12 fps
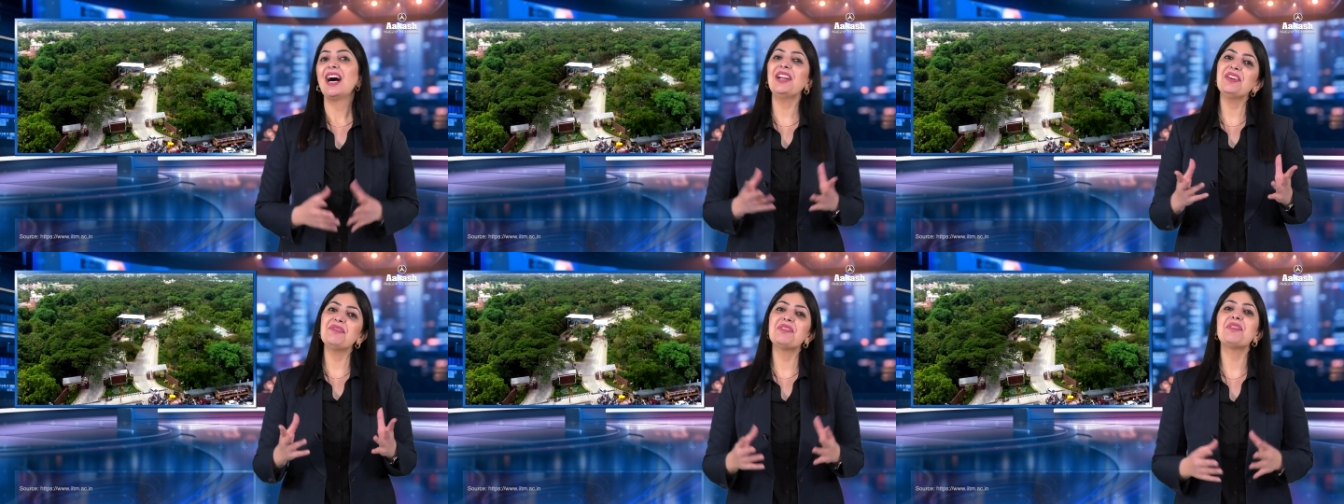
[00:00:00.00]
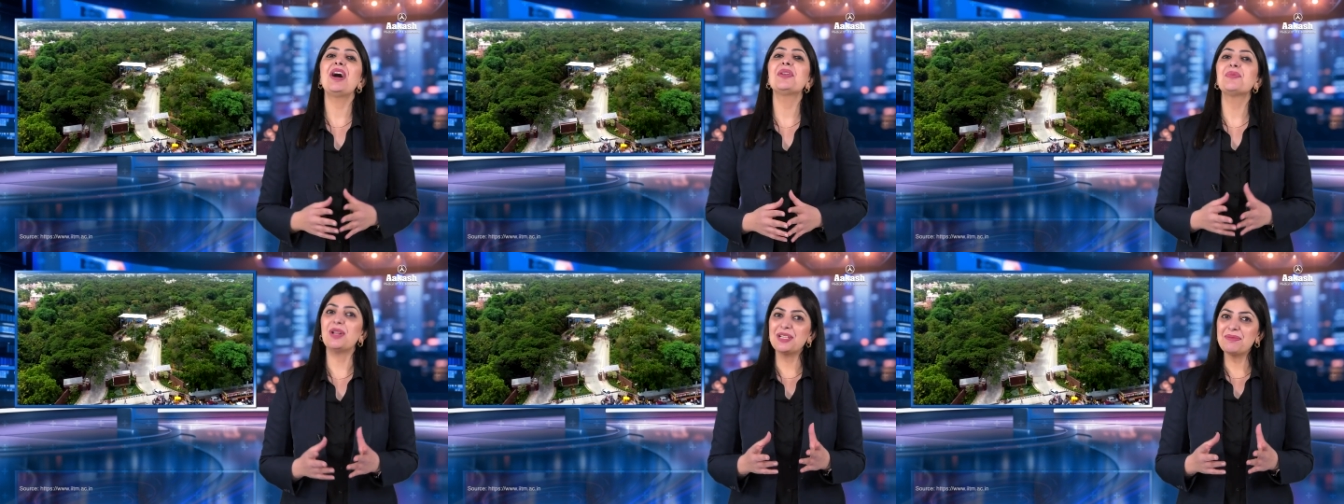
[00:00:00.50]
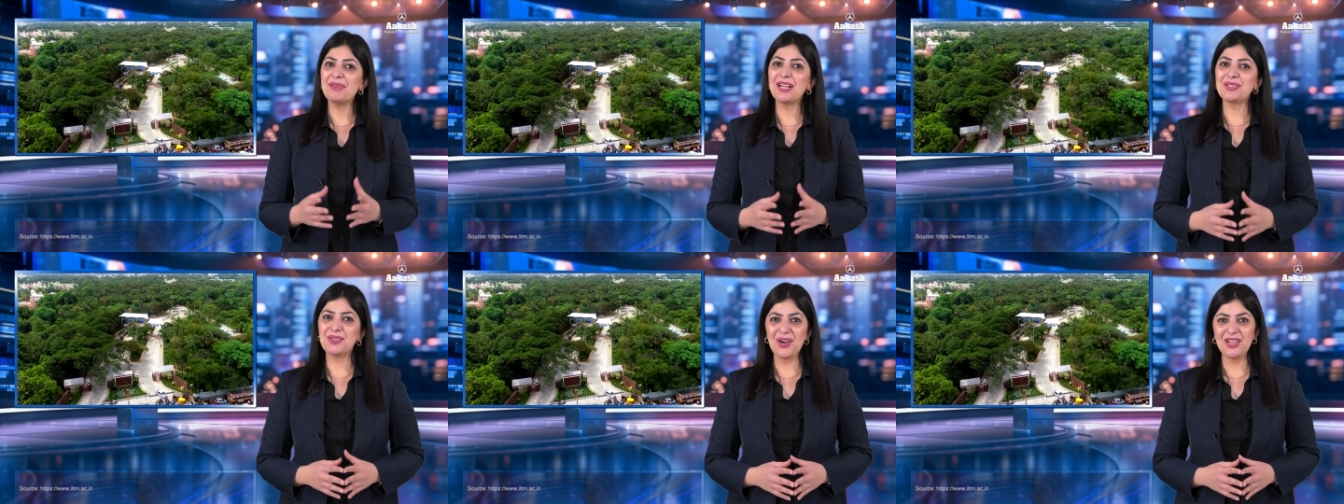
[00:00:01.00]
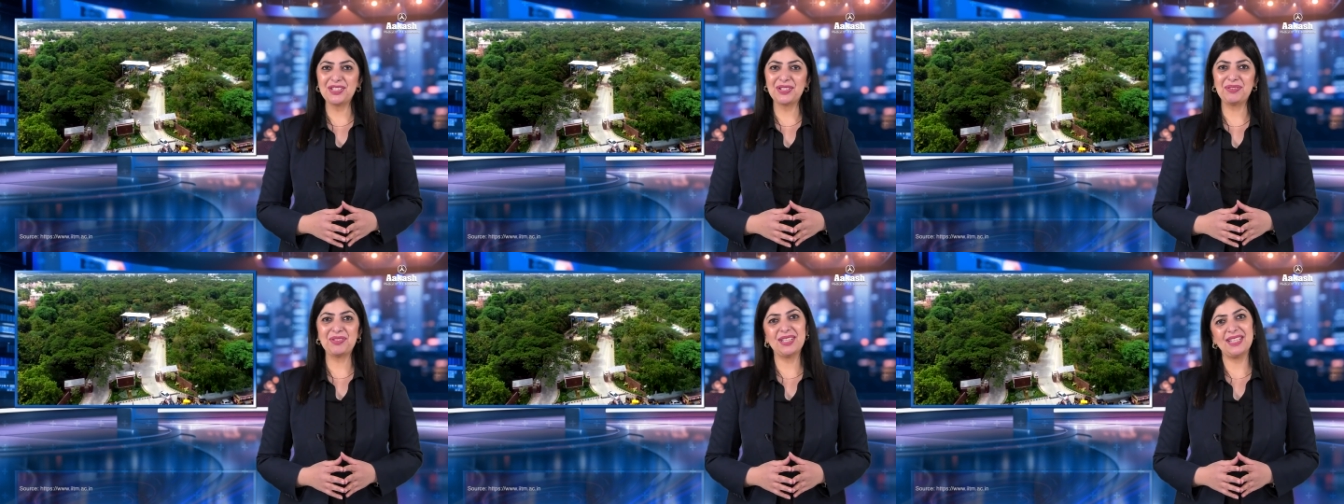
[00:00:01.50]
Hello everyone, welcome back to College
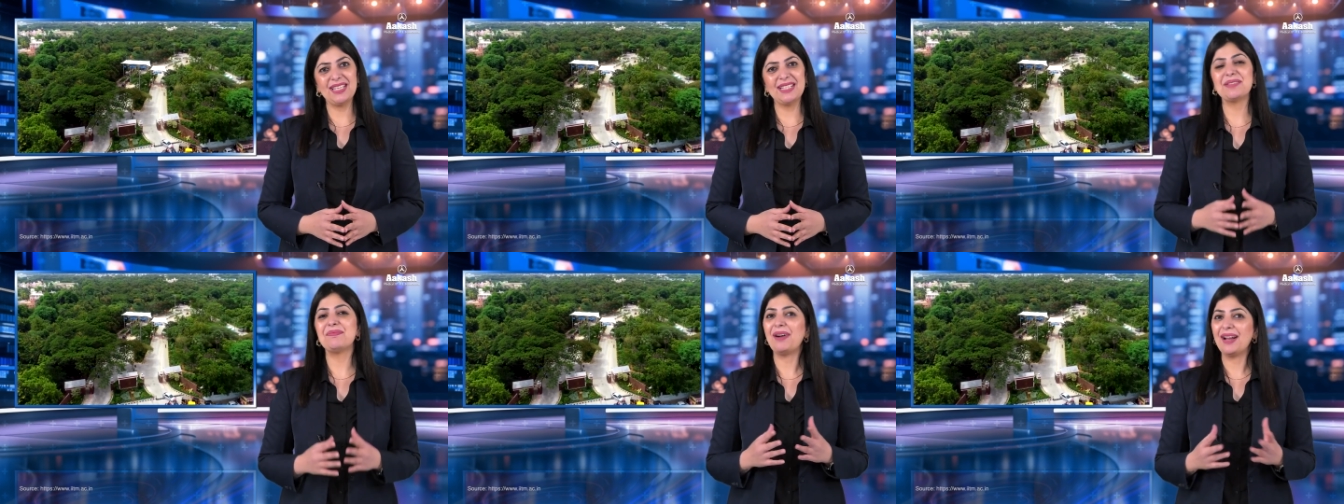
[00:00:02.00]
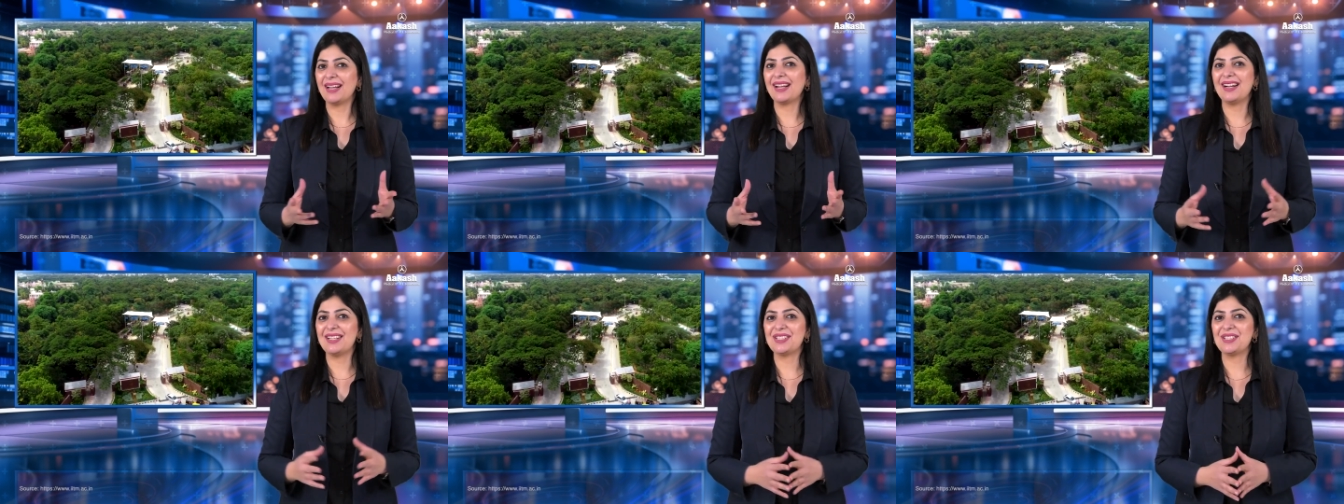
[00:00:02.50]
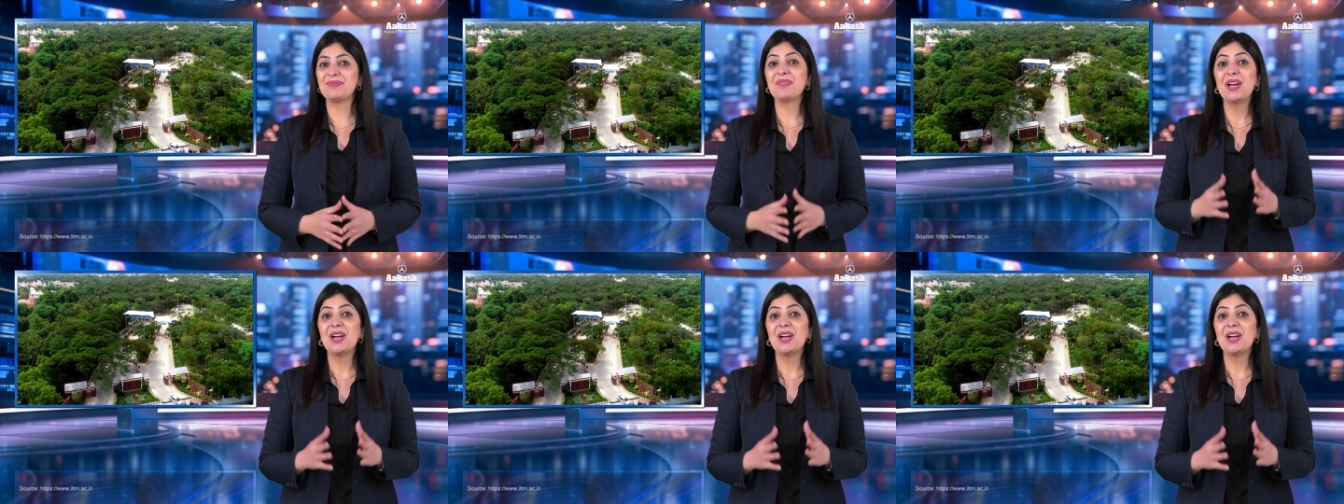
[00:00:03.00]
Review Series by Akash.